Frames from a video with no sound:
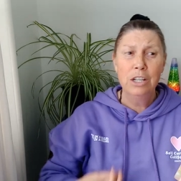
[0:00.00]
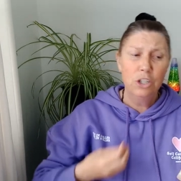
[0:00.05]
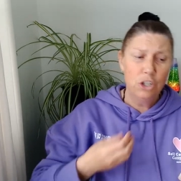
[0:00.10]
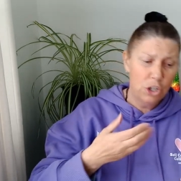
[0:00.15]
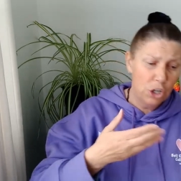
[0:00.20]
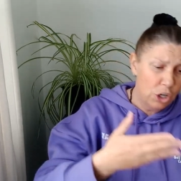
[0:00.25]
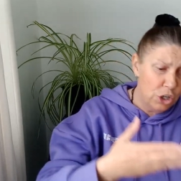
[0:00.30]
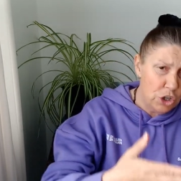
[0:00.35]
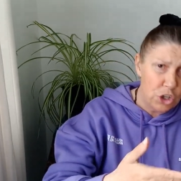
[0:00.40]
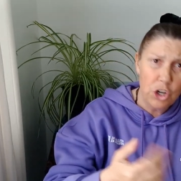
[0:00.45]

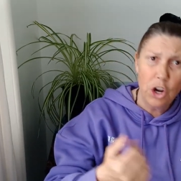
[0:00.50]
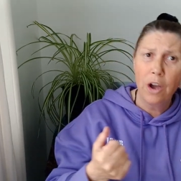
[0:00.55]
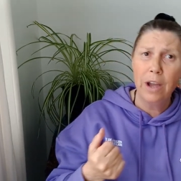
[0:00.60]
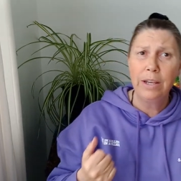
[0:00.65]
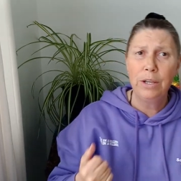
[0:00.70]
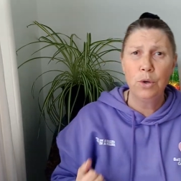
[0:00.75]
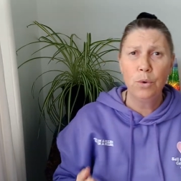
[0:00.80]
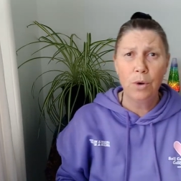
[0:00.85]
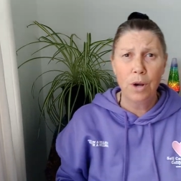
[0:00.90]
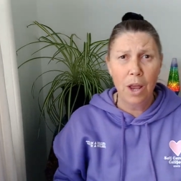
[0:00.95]
to
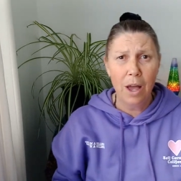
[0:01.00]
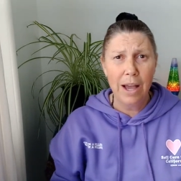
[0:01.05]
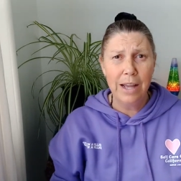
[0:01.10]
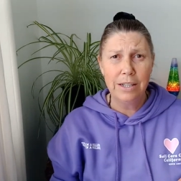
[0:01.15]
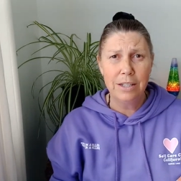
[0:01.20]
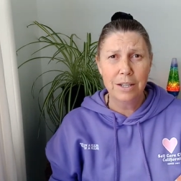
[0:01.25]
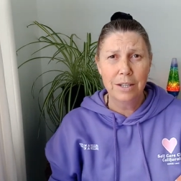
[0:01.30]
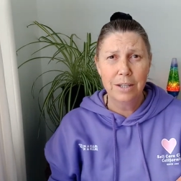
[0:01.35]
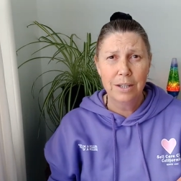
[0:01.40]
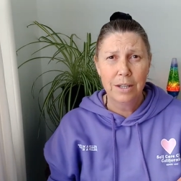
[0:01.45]
shine your
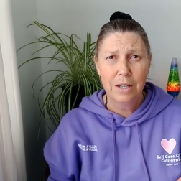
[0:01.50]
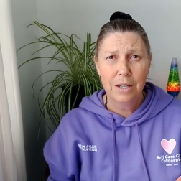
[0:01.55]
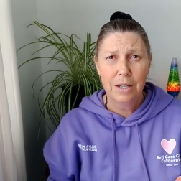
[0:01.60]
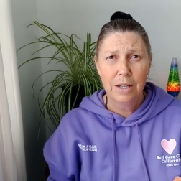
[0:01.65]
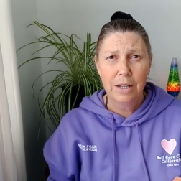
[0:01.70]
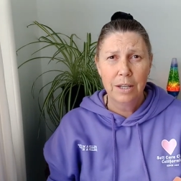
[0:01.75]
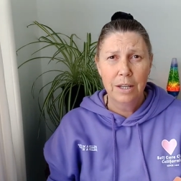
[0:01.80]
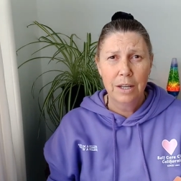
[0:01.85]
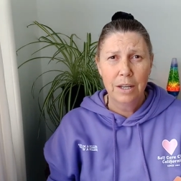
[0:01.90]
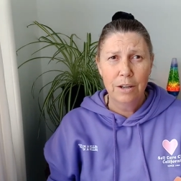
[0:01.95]
light,
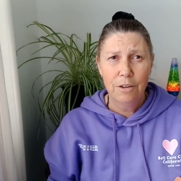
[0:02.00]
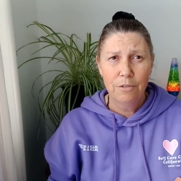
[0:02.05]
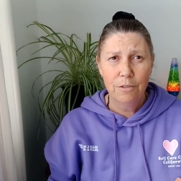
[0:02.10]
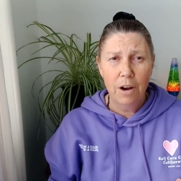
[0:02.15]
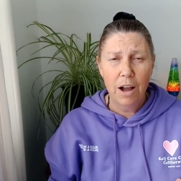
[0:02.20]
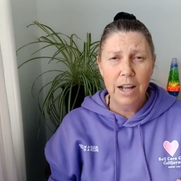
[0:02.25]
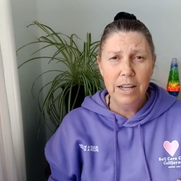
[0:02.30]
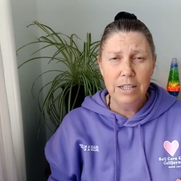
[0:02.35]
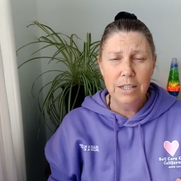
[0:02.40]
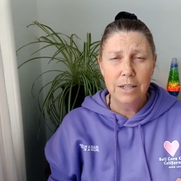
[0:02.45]

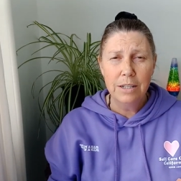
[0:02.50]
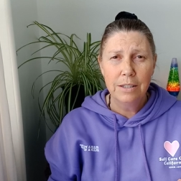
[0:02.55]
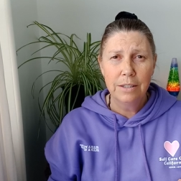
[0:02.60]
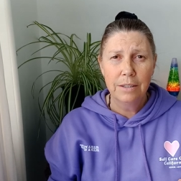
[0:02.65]
right?